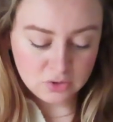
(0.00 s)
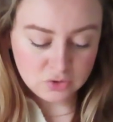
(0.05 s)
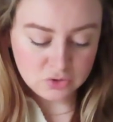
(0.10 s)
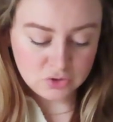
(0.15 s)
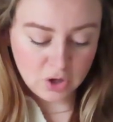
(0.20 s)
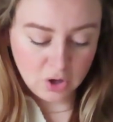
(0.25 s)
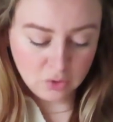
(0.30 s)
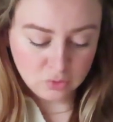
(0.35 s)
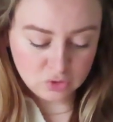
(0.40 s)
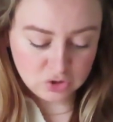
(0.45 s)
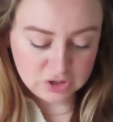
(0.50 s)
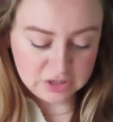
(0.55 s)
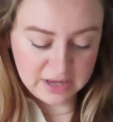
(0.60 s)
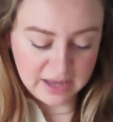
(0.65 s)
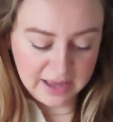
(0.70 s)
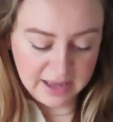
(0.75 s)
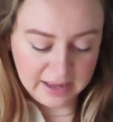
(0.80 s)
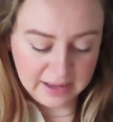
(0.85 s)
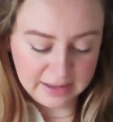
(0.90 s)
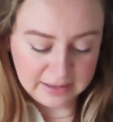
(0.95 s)
So she
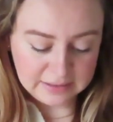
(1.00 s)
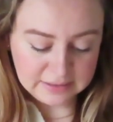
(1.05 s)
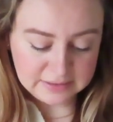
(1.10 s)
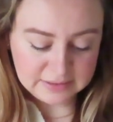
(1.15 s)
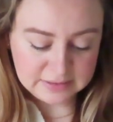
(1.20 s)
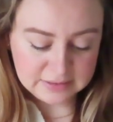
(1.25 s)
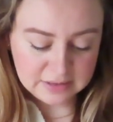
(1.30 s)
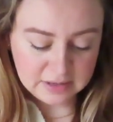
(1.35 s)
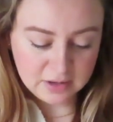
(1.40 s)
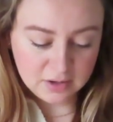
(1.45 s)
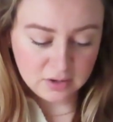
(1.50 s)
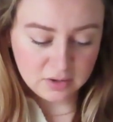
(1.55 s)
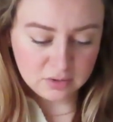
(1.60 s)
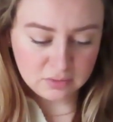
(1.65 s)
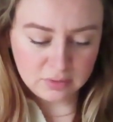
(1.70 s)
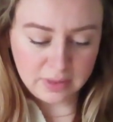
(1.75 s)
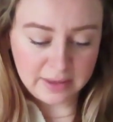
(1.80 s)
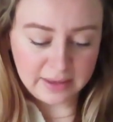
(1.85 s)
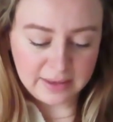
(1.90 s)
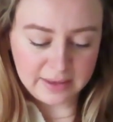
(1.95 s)
has
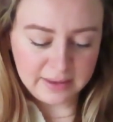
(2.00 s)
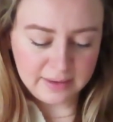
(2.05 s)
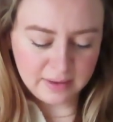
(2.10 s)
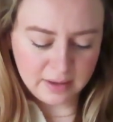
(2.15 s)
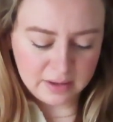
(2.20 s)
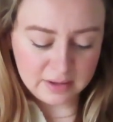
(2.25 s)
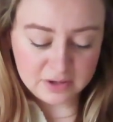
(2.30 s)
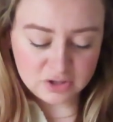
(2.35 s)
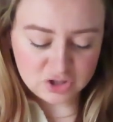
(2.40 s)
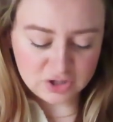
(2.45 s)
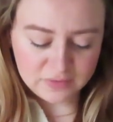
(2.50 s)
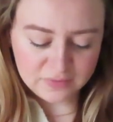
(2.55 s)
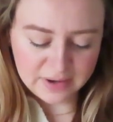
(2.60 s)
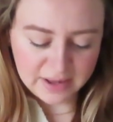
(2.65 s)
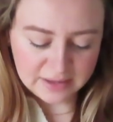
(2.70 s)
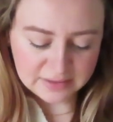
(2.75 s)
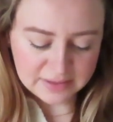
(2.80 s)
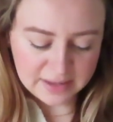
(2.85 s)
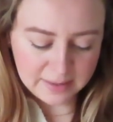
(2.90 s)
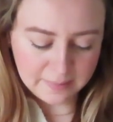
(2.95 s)
she even
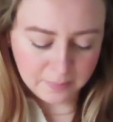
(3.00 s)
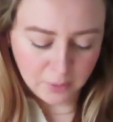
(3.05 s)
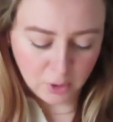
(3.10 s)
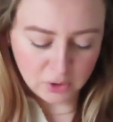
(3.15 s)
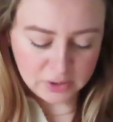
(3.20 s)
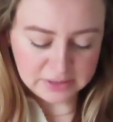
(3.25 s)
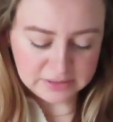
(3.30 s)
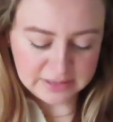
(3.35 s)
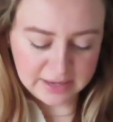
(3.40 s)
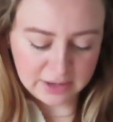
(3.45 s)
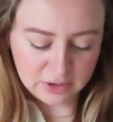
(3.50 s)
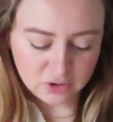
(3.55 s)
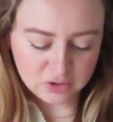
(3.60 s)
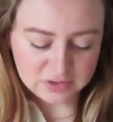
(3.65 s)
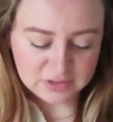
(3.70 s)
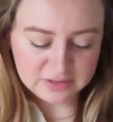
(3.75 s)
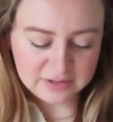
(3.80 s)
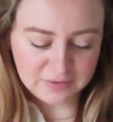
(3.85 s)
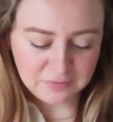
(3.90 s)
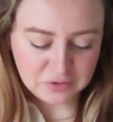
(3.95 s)
has like Bernie
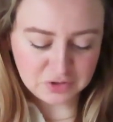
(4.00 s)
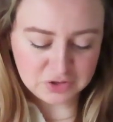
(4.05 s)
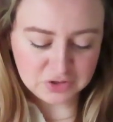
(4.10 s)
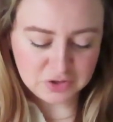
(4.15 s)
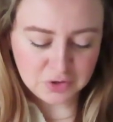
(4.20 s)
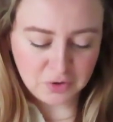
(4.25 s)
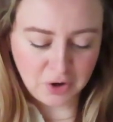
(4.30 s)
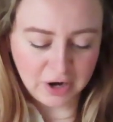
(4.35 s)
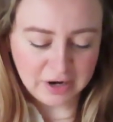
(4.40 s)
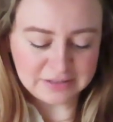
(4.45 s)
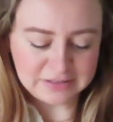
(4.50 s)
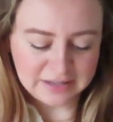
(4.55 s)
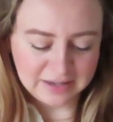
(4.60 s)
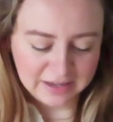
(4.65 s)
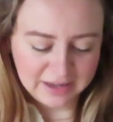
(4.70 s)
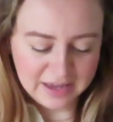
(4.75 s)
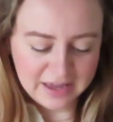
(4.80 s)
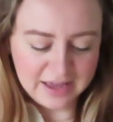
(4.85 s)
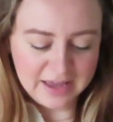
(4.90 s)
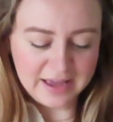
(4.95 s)
Sanders and stuff, which is so crazy.
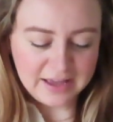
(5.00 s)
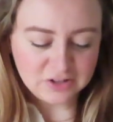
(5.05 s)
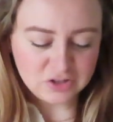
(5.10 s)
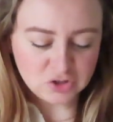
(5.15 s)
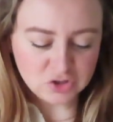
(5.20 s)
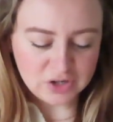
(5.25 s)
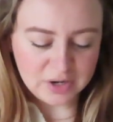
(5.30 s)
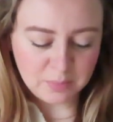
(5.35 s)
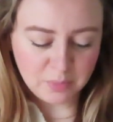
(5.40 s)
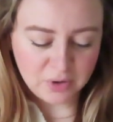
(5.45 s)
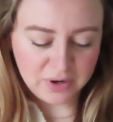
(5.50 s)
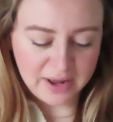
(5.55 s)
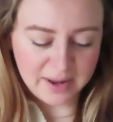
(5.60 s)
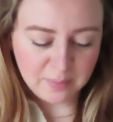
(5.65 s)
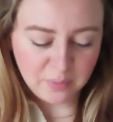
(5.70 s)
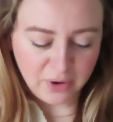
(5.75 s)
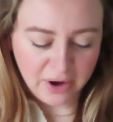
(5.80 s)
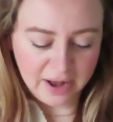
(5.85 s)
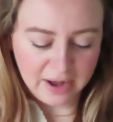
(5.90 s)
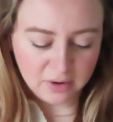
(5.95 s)
And so she had
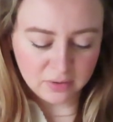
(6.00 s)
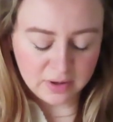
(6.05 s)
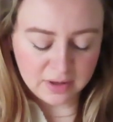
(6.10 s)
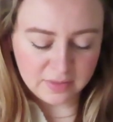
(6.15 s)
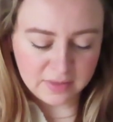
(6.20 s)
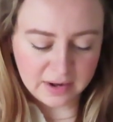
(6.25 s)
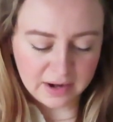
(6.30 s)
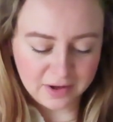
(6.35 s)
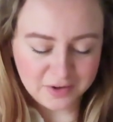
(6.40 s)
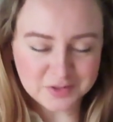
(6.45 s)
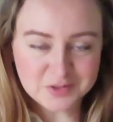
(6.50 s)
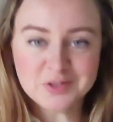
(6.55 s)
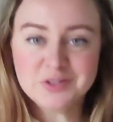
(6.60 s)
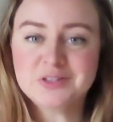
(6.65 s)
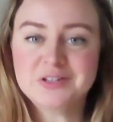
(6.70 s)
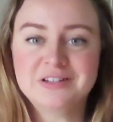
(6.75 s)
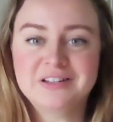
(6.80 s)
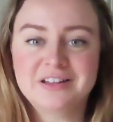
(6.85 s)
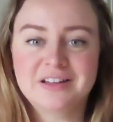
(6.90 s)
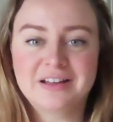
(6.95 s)
Brene Brown, and then I also
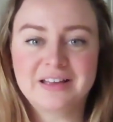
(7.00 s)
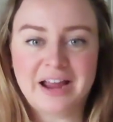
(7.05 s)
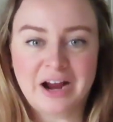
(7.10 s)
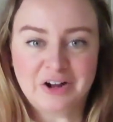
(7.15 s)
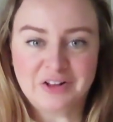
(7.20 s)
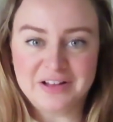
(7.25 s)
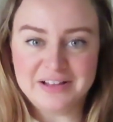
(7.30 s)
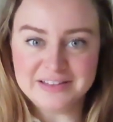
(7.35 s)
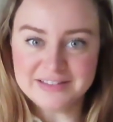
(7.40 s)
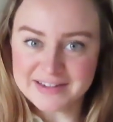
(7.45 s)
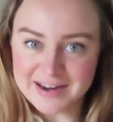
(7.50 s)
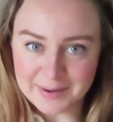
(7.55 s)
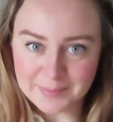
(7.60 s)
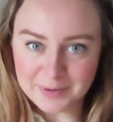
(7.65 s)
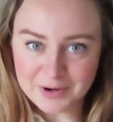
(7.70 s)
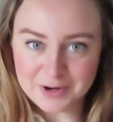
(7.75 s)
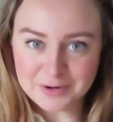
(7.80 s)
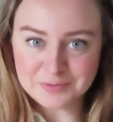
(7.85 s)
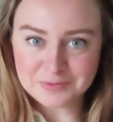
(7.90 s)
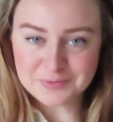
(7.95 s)
listened to Caroline
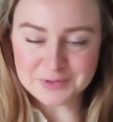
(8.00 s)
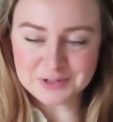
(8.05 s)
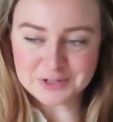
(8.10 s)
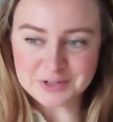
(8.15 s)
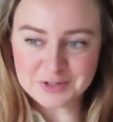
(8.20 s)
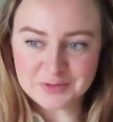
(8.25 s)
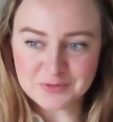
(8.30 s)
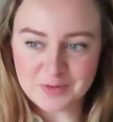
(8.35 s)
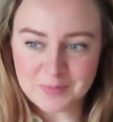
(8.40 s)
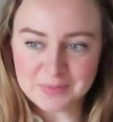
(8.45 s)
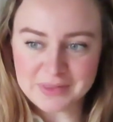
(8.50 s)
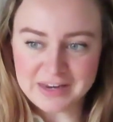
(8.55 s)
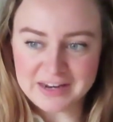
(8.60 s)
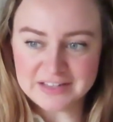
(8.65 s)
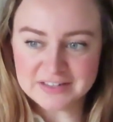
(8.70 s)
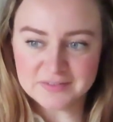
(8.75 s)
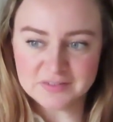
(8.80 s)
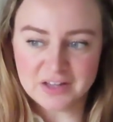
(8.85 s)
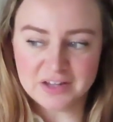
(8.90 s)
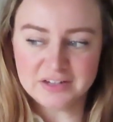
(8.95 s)
Stanbury, which she's from
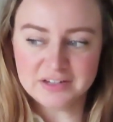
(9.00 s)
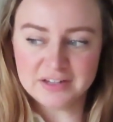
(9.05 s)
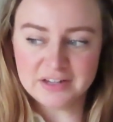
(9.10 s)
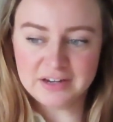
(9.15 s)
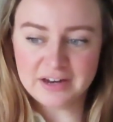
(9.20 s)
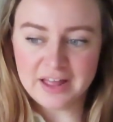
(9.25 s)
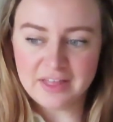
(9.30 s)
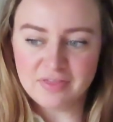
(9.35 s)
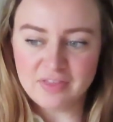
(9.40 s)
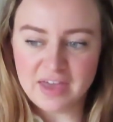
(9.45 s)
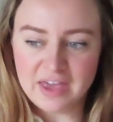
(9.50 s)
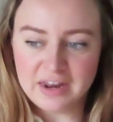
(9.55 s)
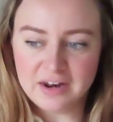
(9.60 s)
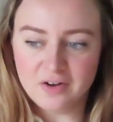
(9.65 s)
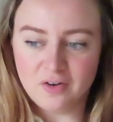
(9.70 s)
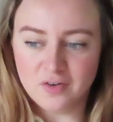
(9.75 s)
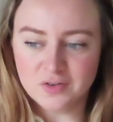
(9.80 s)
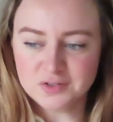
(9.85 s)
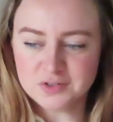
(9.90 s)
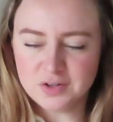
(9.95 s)
Ladies of London, and
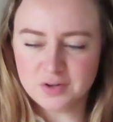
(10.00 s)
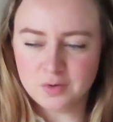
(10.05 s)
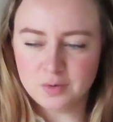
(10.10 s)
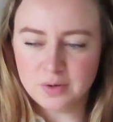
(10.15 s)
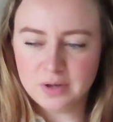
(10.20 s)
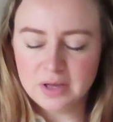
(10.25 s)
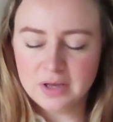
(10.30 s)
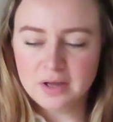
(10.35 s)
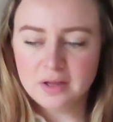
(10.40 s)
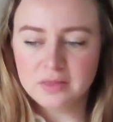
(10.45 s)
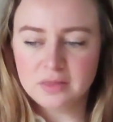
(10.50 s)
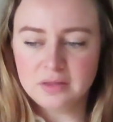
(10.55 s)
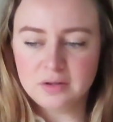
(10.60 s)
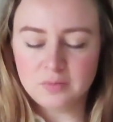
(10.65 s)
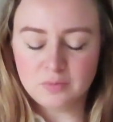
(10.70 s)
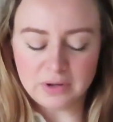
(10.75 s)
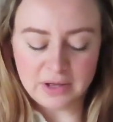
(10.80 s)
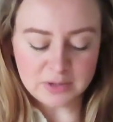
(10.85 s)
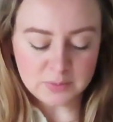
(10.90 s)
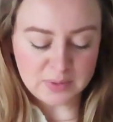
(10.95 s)
then also
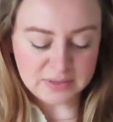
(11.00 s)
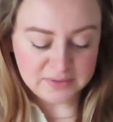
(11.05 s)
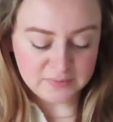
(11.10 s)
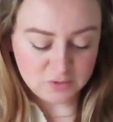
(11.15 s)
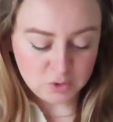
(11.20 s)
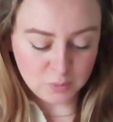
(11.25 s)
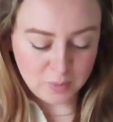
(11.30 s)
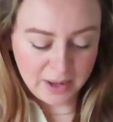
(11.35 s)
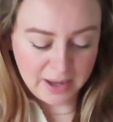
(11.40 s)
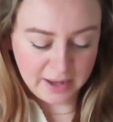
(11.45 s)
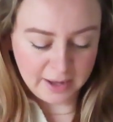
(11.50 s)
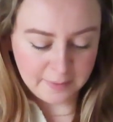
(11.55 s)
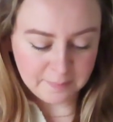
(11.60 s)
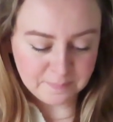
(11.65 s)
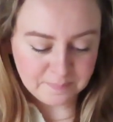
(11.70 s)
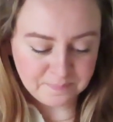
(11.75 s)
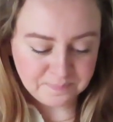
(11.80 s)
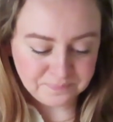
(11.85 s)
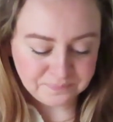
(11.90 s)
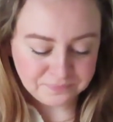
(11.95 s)
the Real Housewives of Dubai.